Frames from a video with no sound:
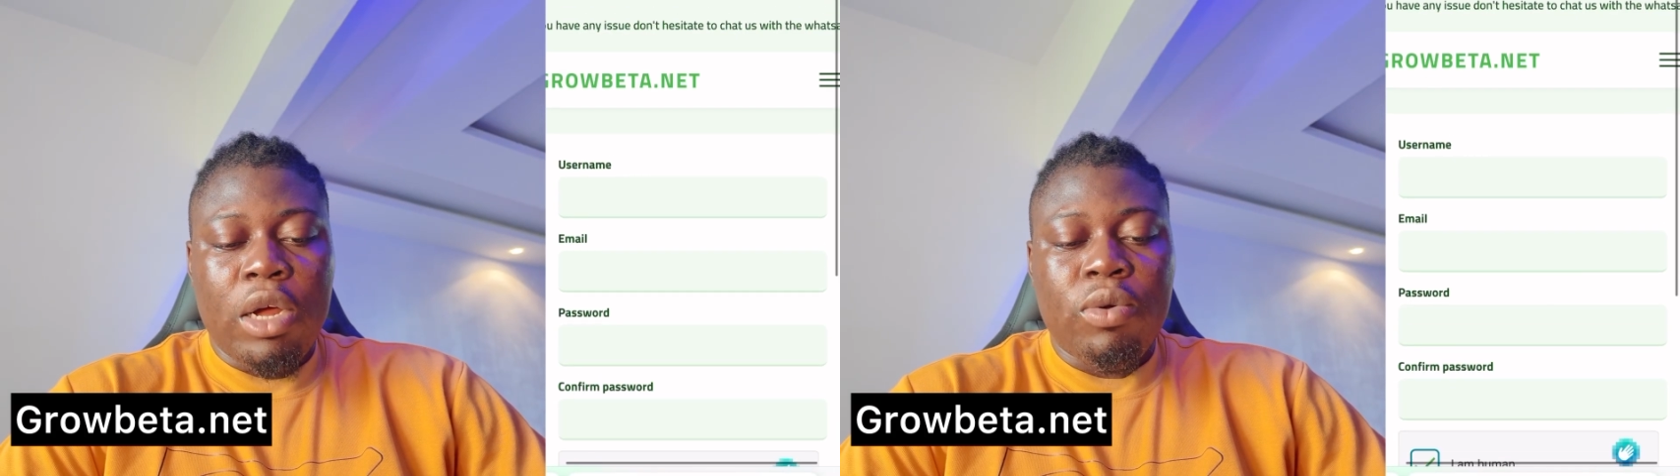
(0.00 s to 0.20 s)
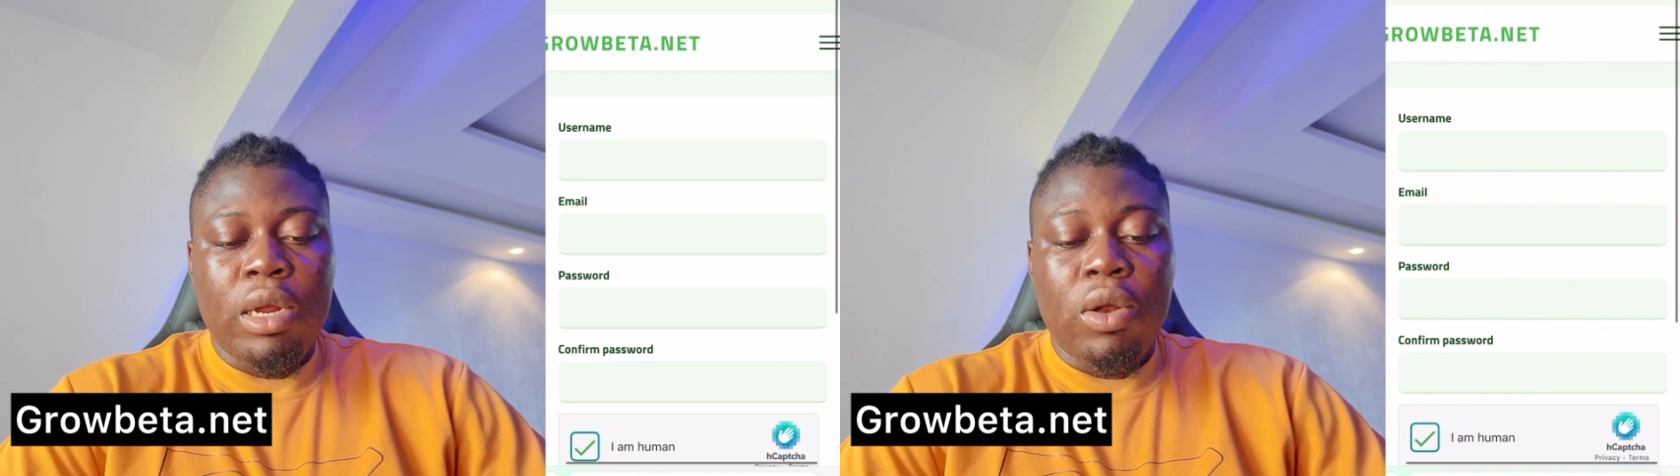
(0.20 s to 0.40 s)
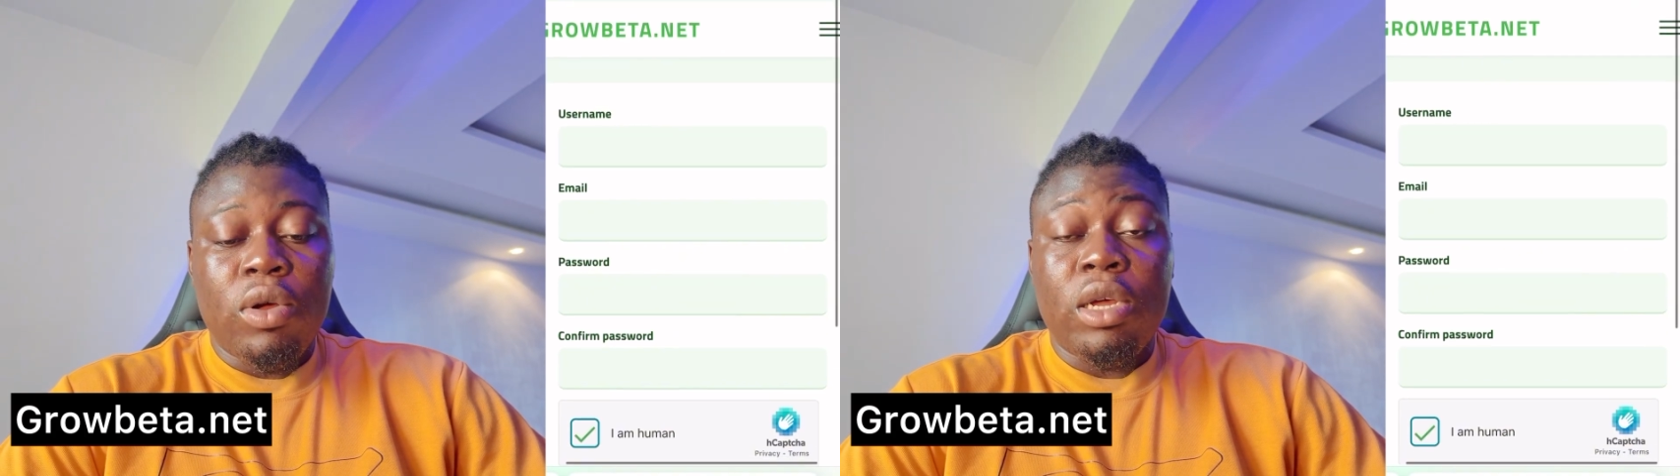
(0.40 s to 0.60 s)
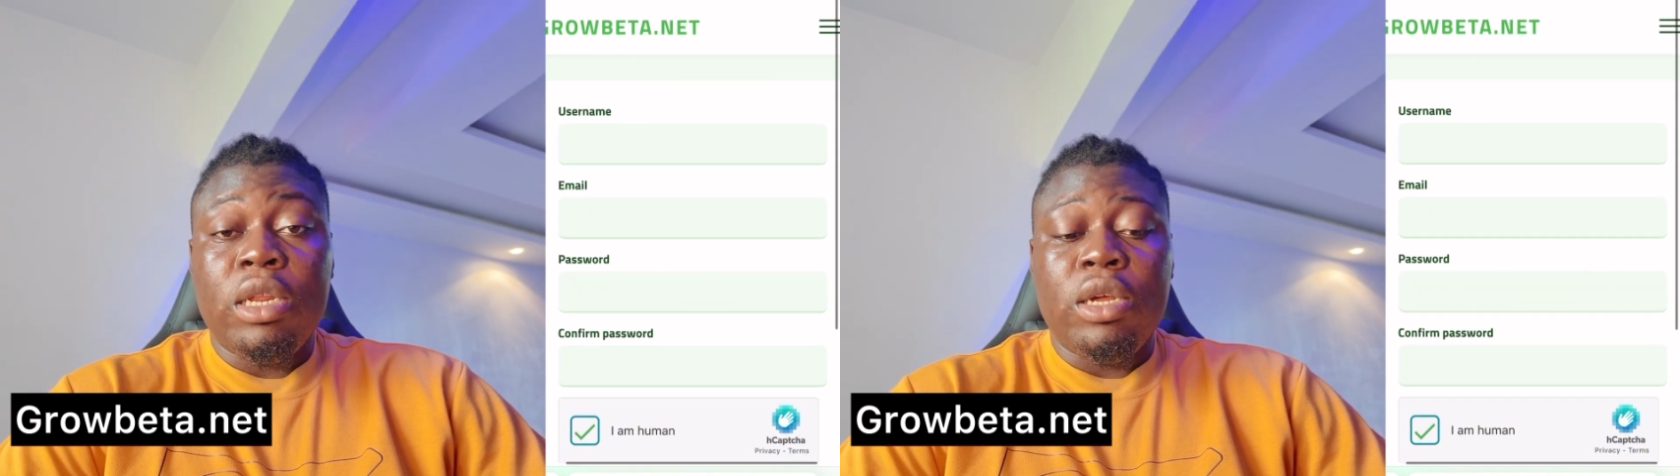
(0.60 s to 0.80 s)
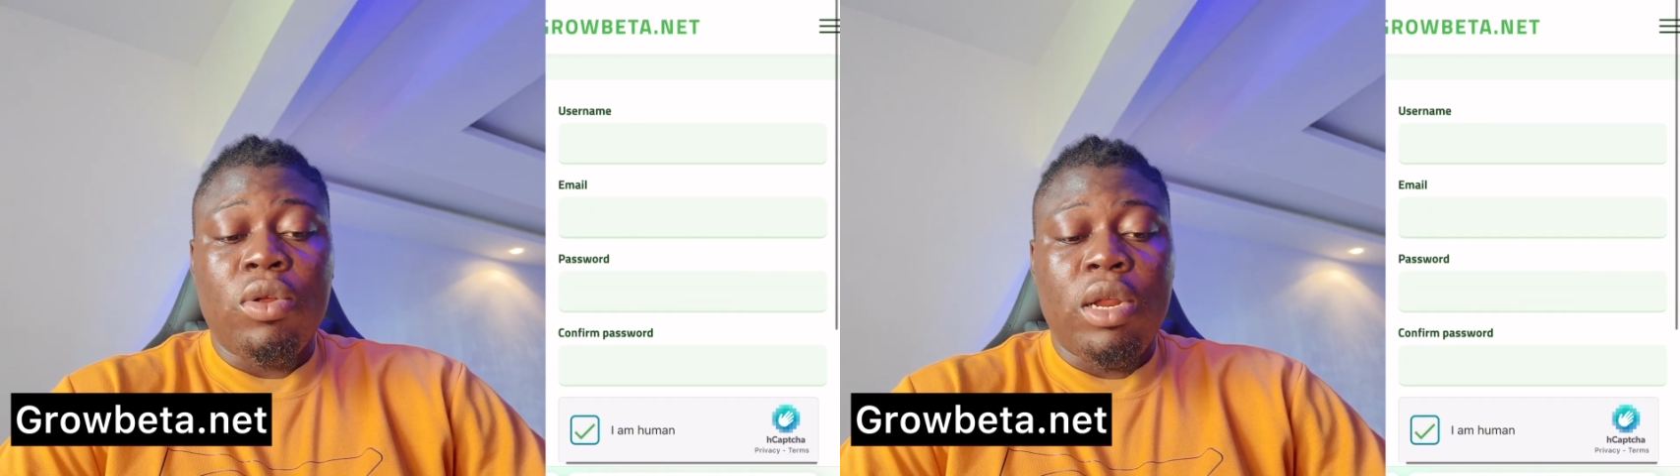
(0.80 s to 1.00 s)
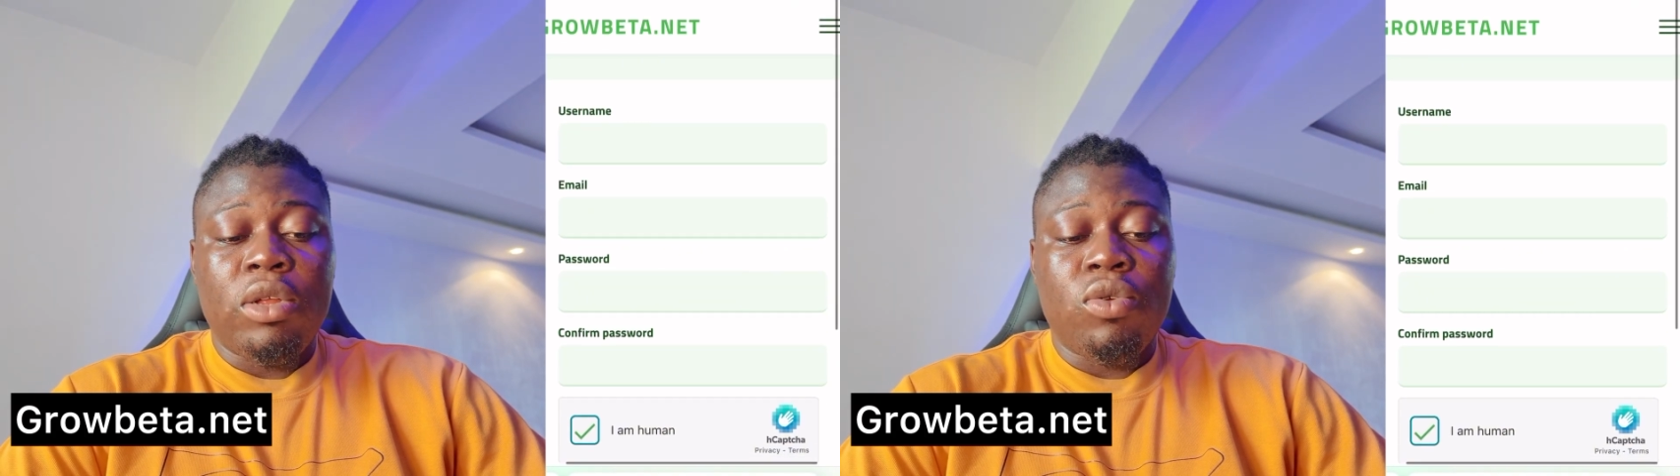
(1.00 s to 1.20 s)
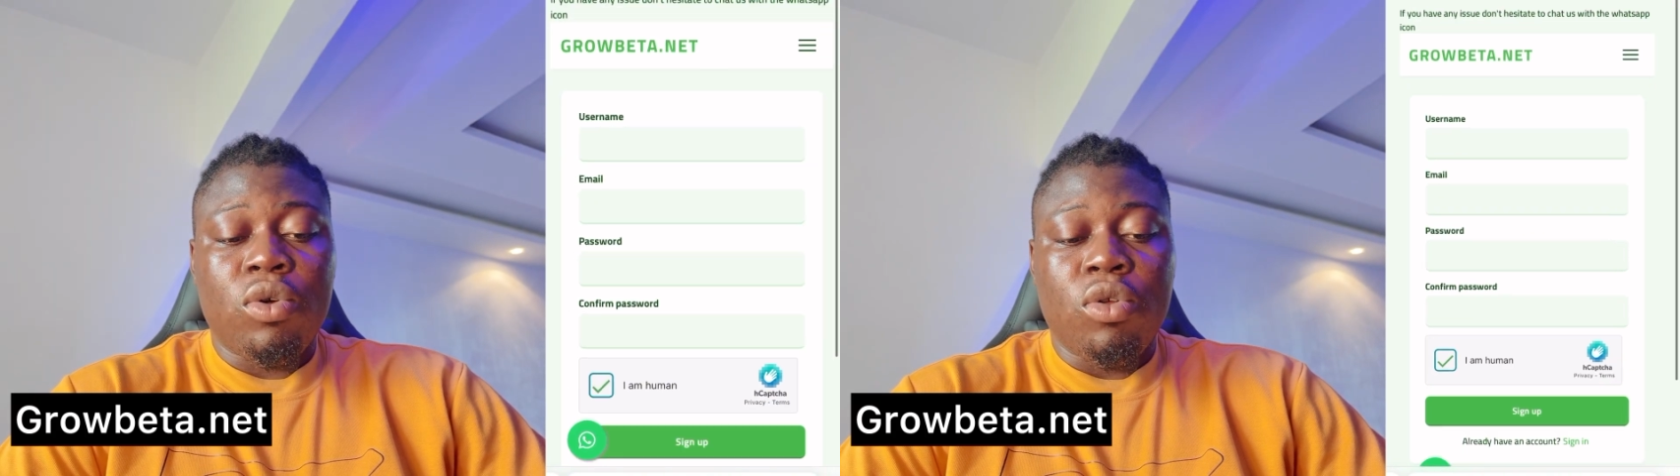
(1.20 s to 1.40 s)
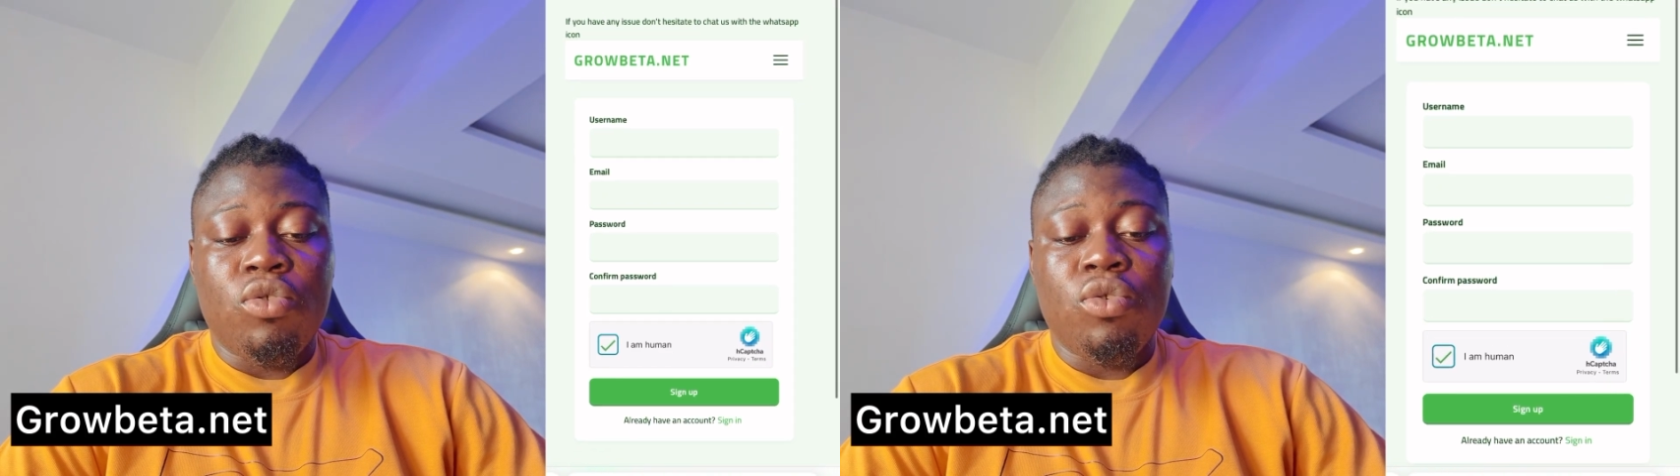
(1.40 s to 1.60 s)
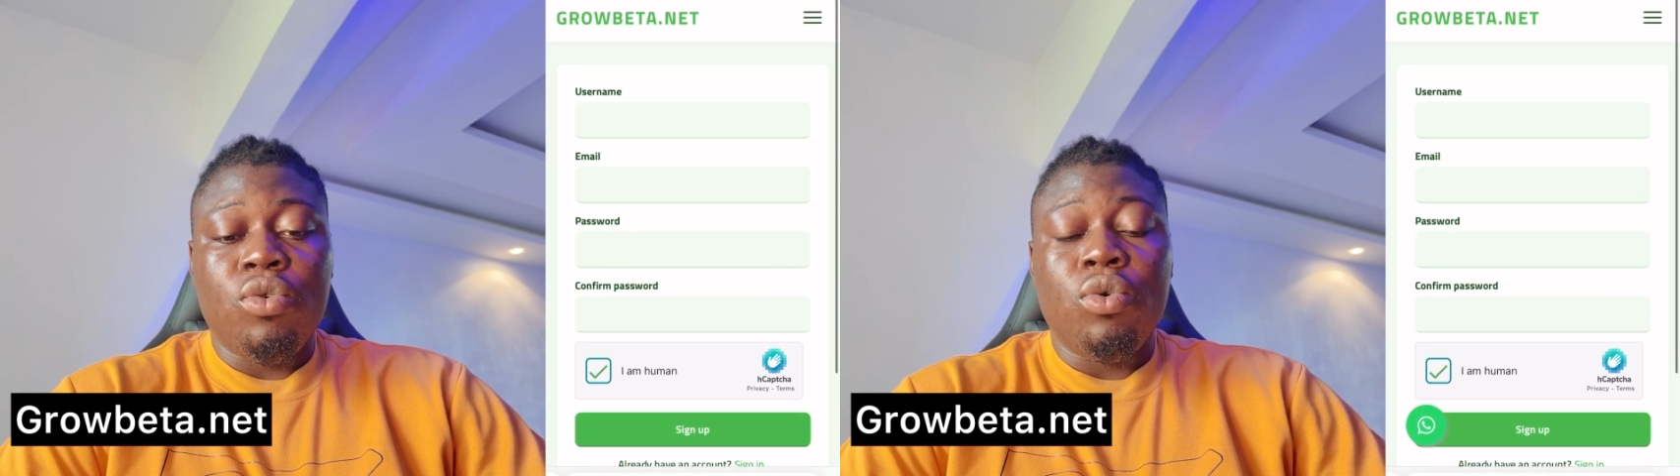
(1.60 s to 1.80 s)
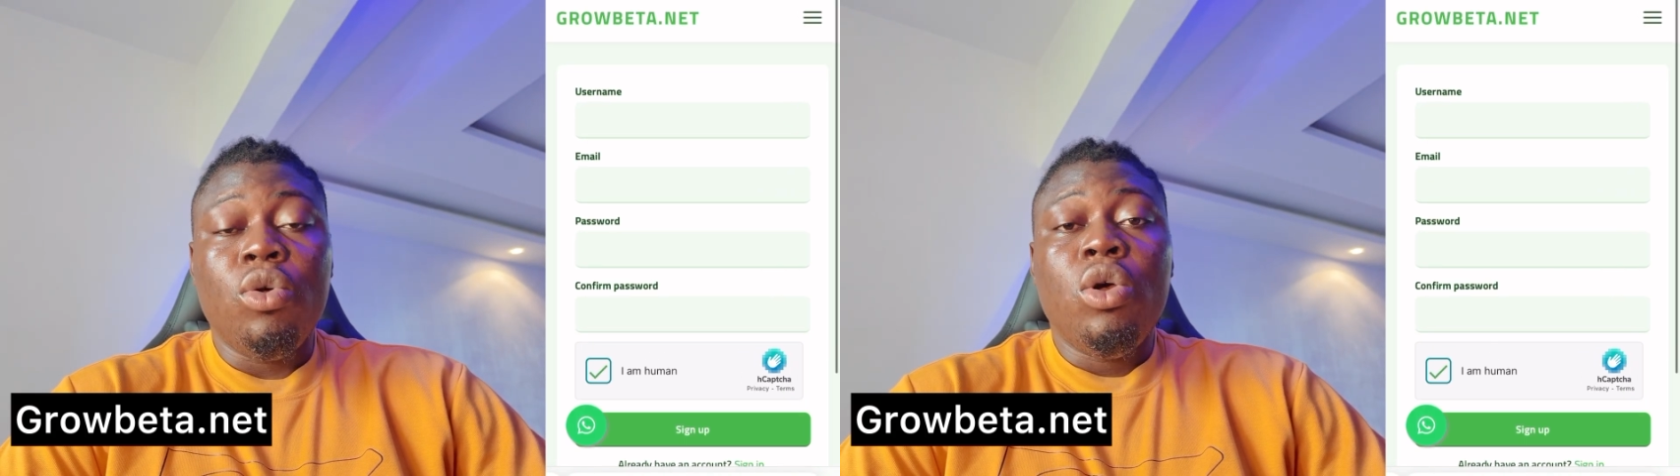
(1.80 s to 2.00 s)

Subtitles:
actually log in order to continue